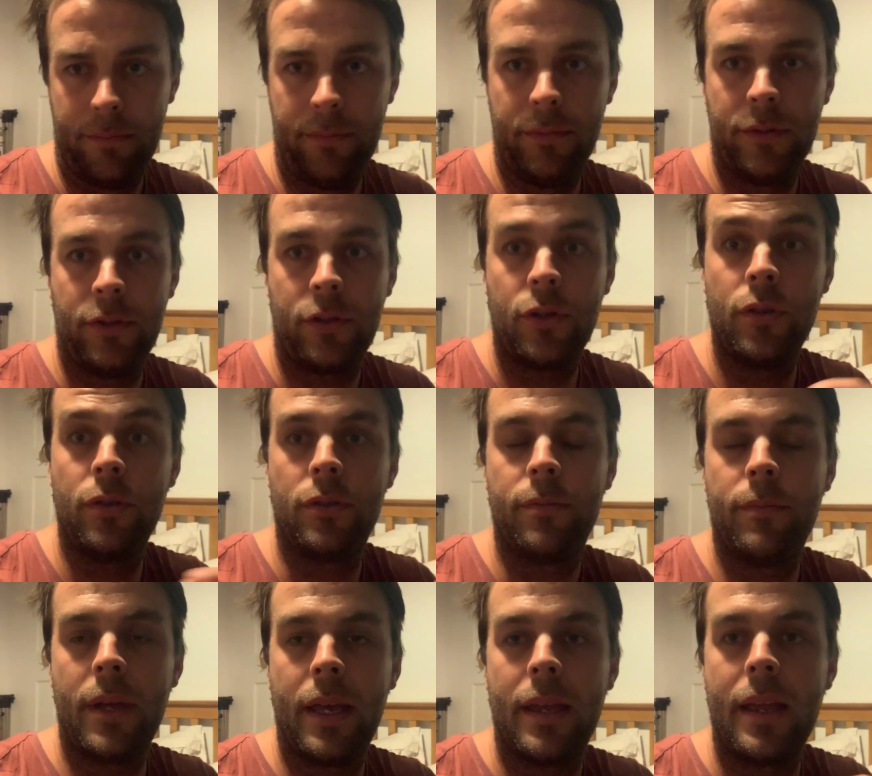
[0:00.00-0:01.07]
excuse
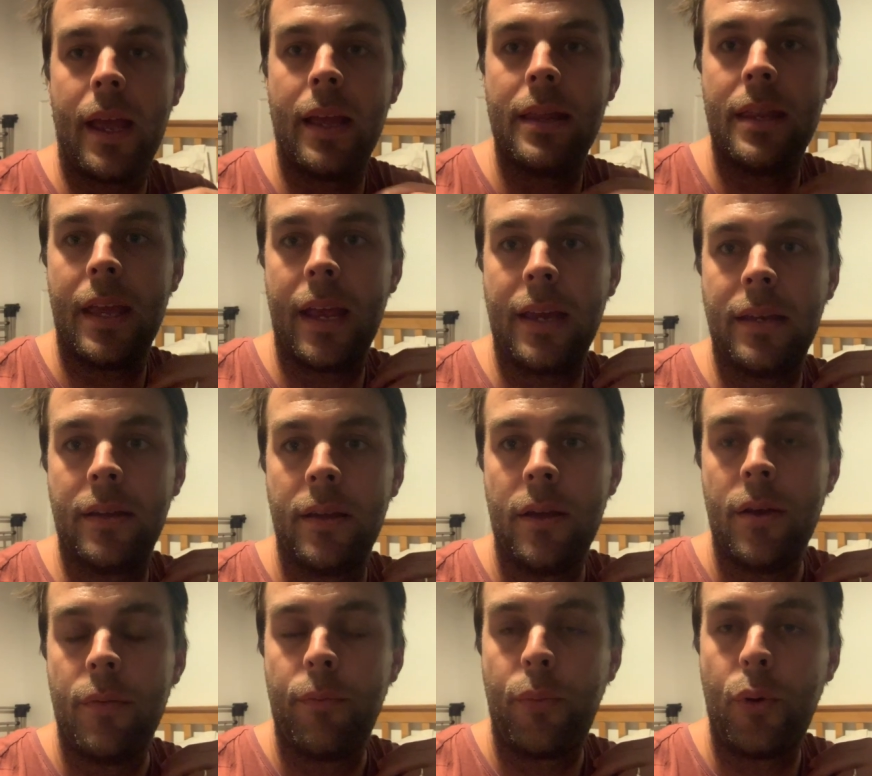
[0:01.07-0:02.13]
me, and then
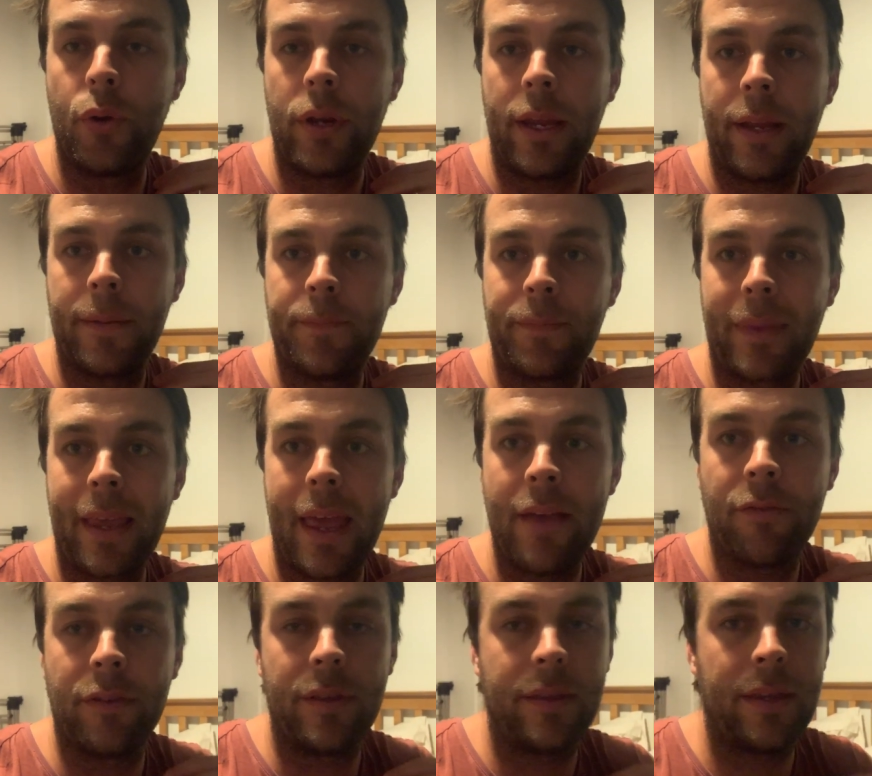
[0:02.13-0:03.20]
putting
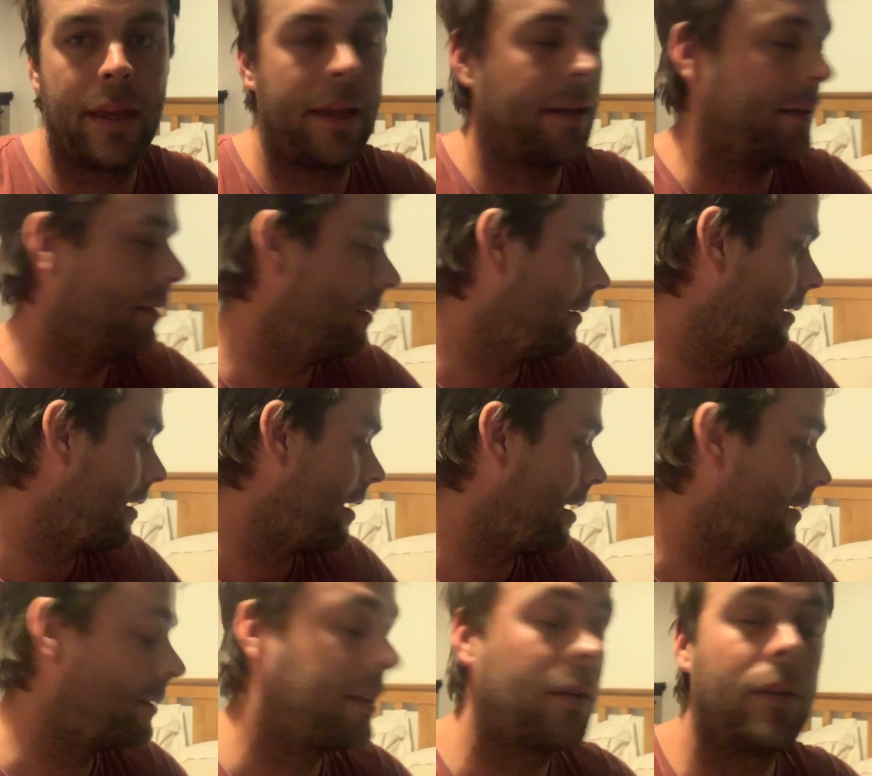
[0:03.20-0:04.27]
everything,
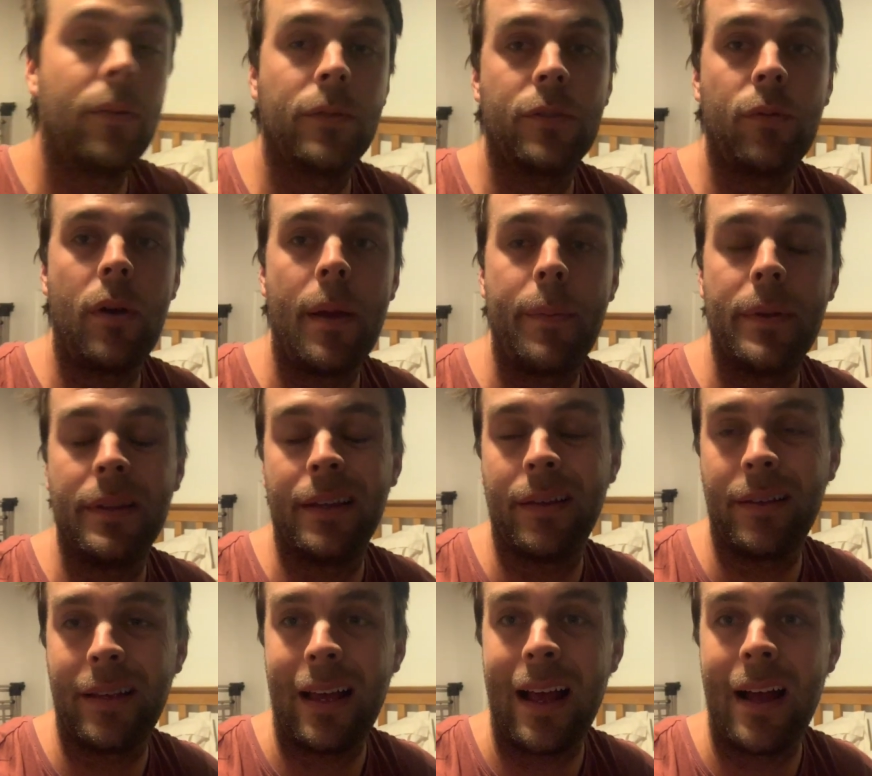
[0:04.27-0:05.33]
uh, swiping the
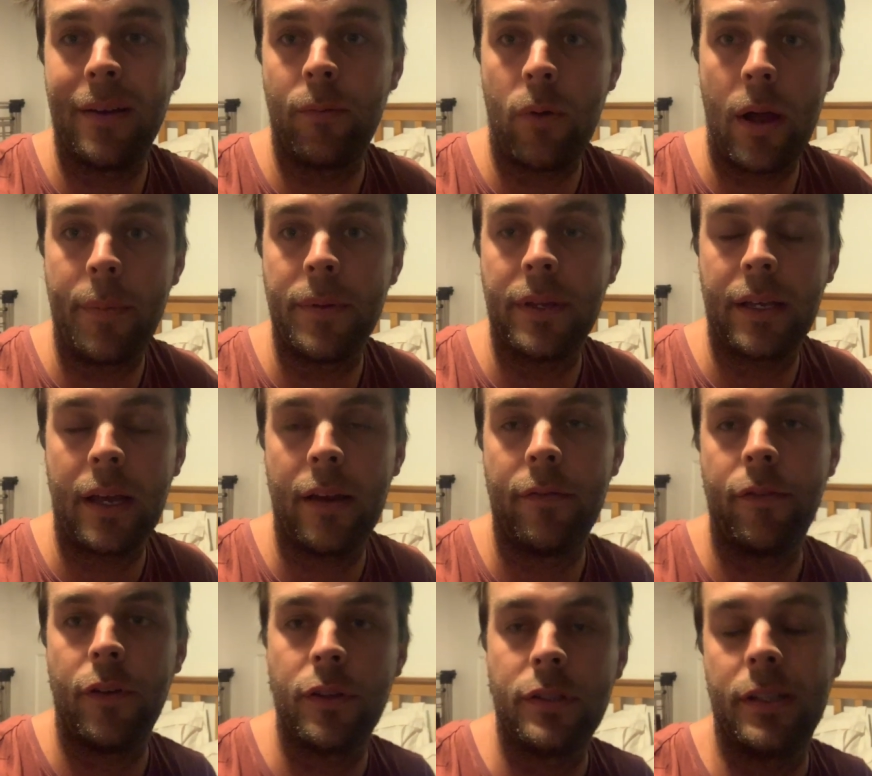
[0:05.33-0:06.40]
card, wiping the card
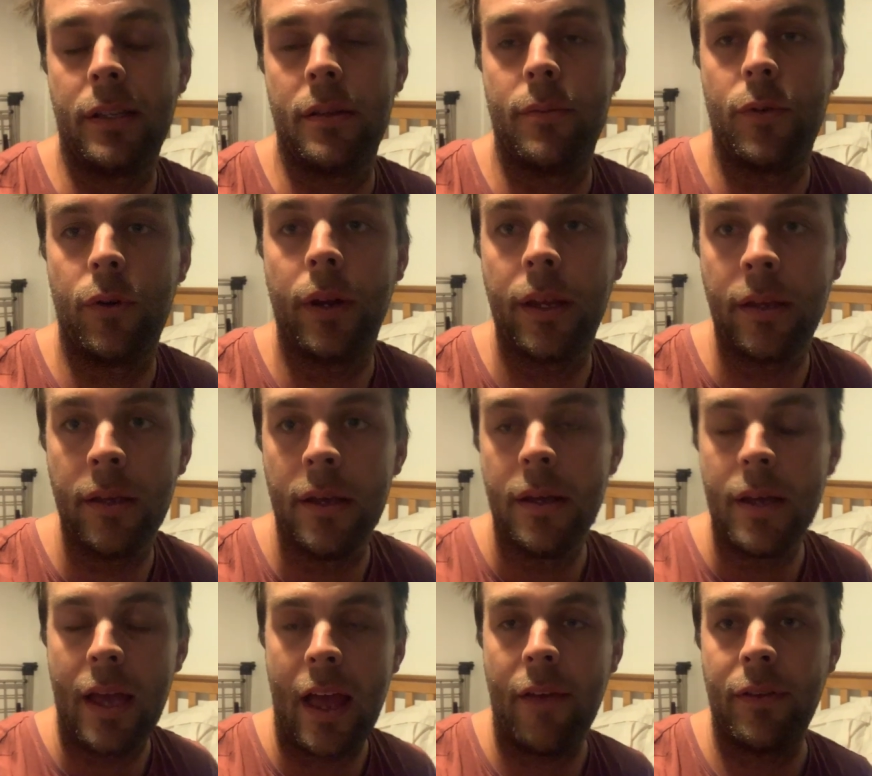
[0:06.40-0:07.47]
first thing in the morning,
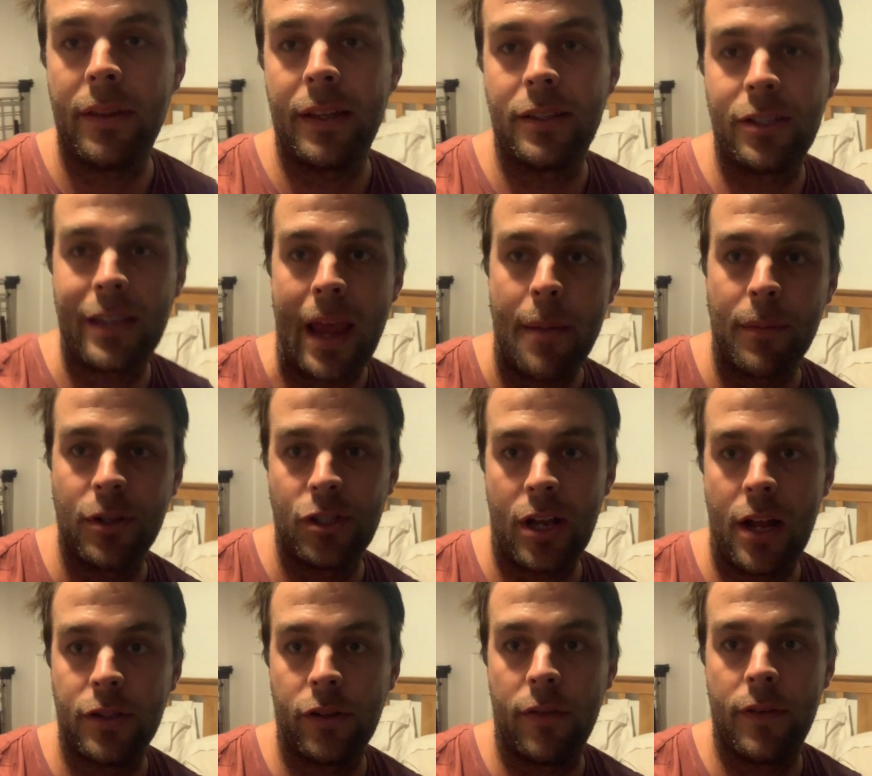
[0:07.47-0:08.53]
having the camera
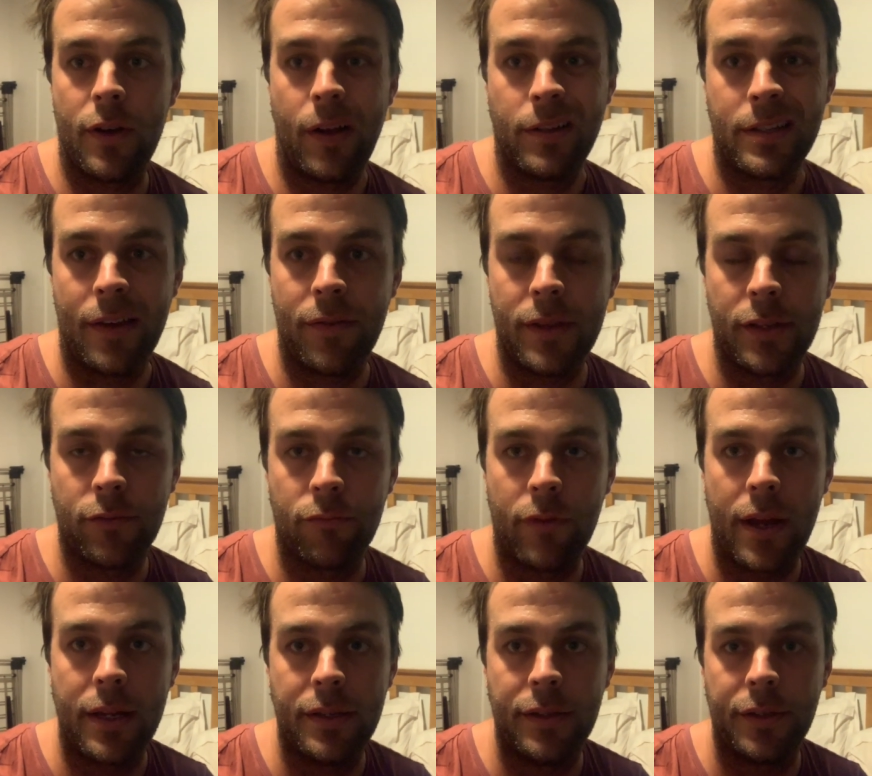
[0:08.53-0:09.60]
charged overnight so everything's
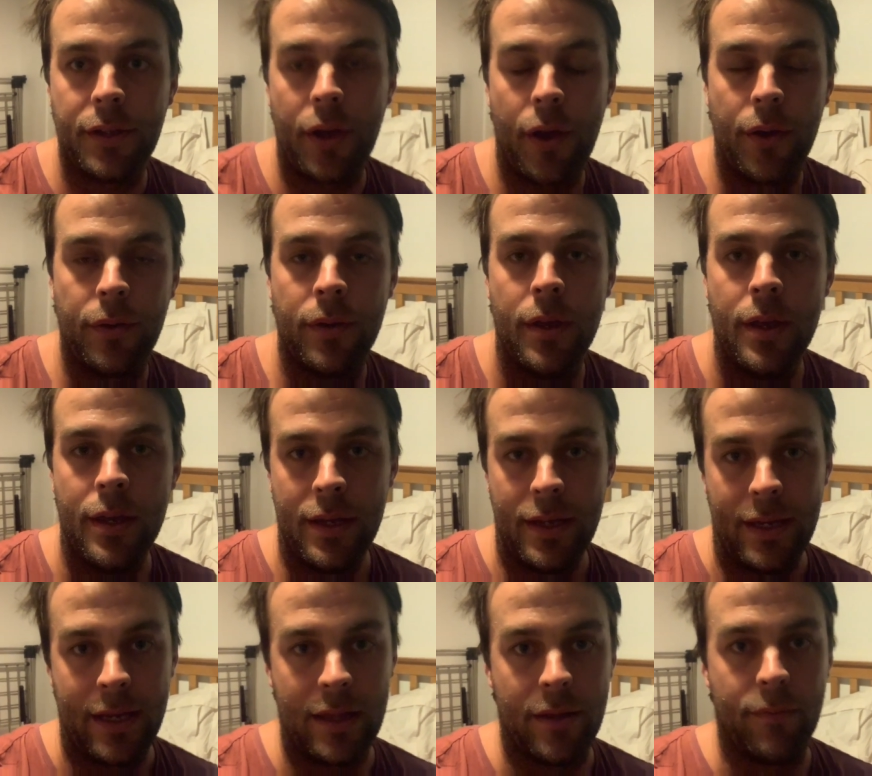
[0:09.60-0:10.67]
ready to go
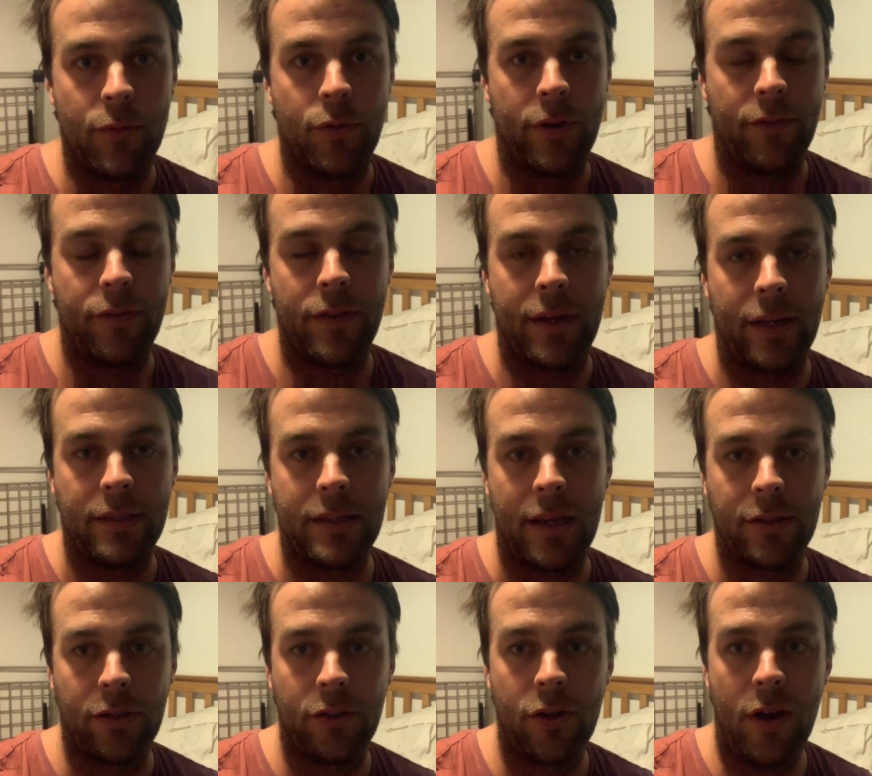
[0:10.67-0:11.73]
in the morning for the next
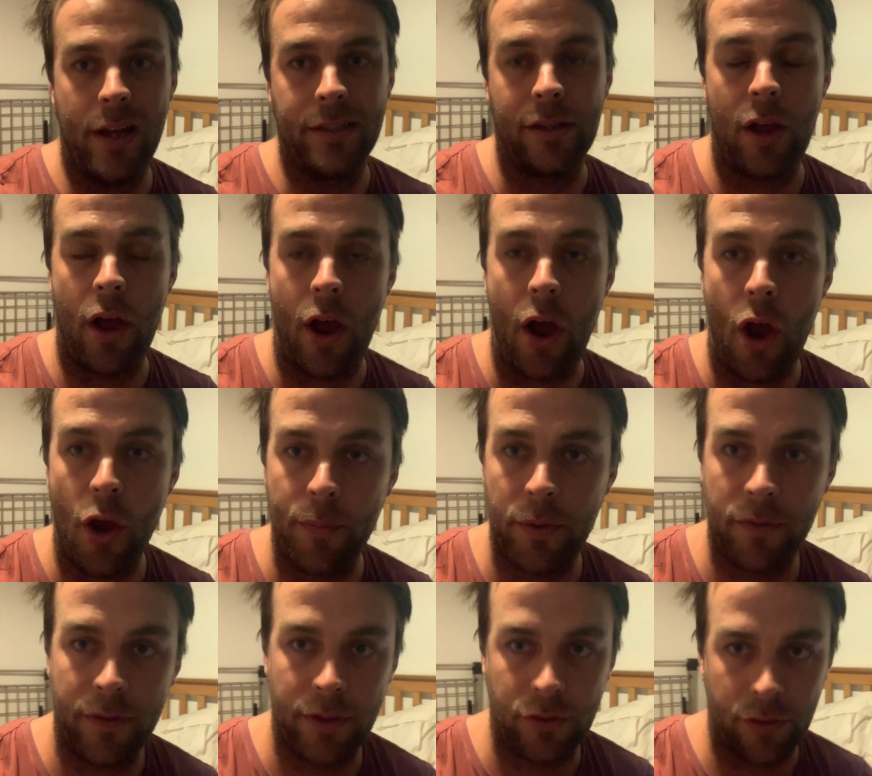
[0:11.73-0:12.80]
day. So guys, I hope
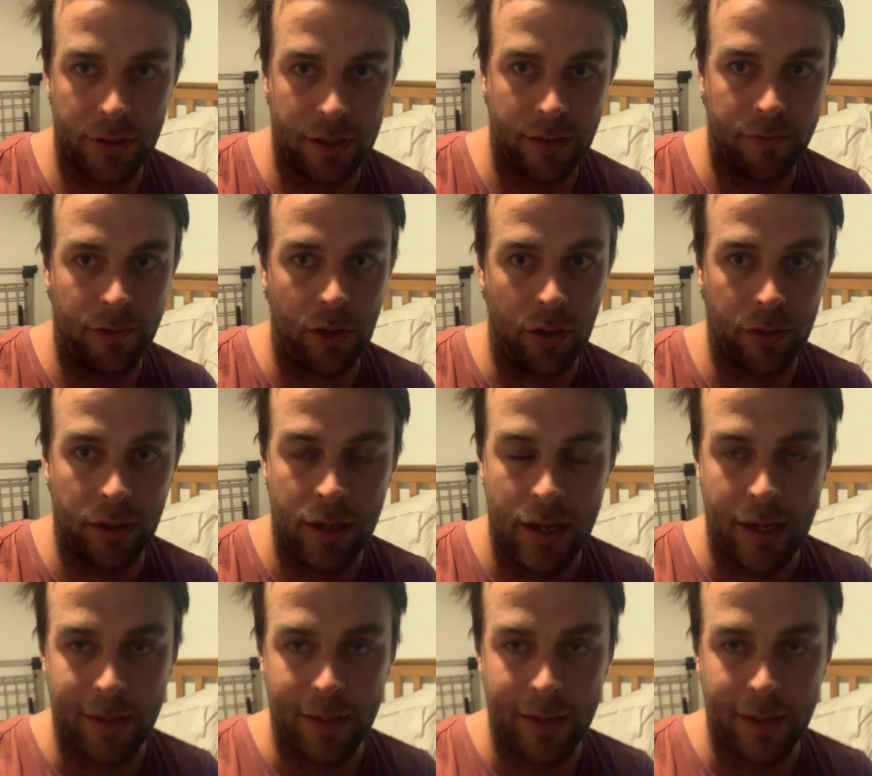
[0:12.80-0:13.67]
you've enjoyed this vlog.